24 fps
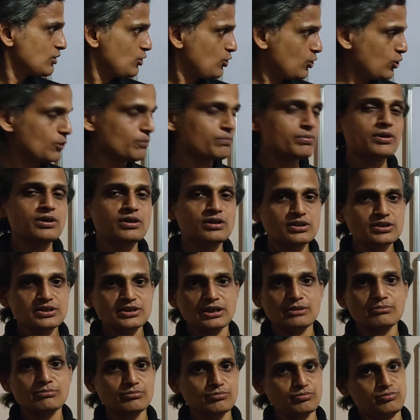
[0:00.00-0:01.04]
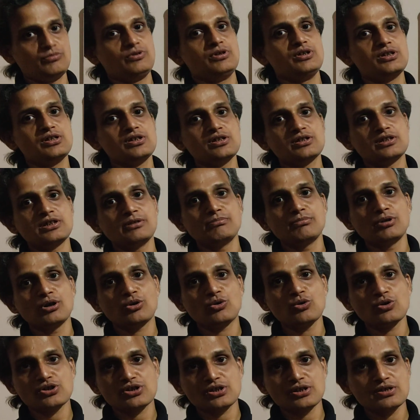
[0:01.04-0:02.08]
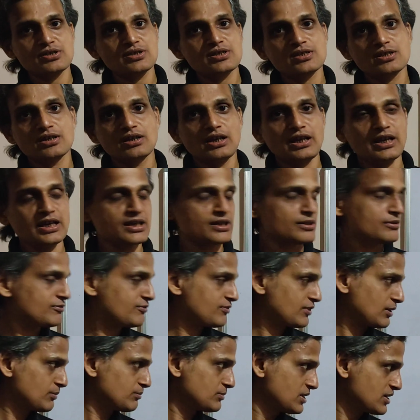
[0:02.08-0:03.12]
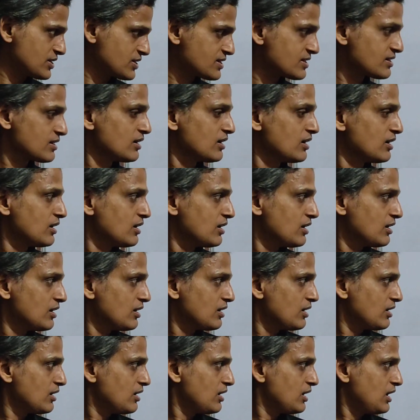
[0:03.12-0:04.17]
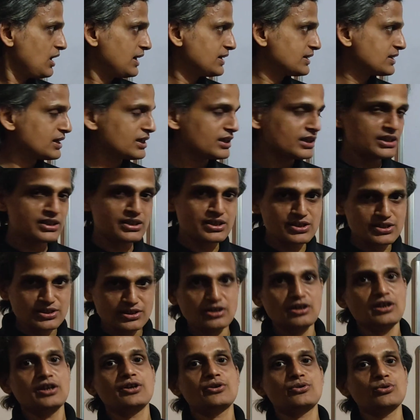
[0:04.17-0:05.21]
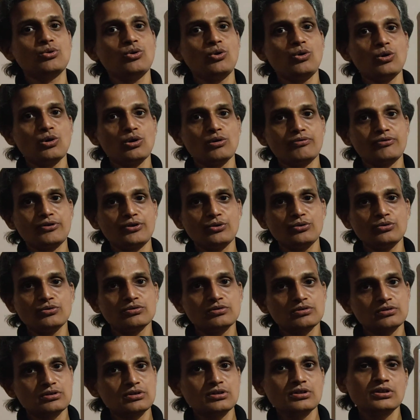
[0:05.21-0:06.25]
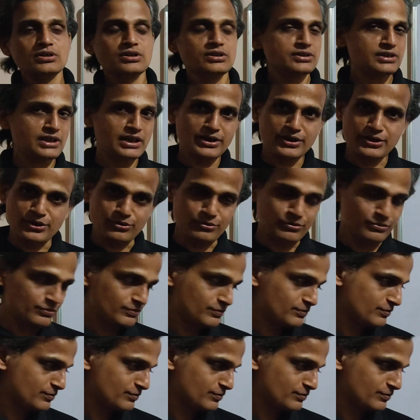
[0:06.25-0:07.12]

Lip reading: hope some simple questions from this. I think it is clear to all of you. Thank you.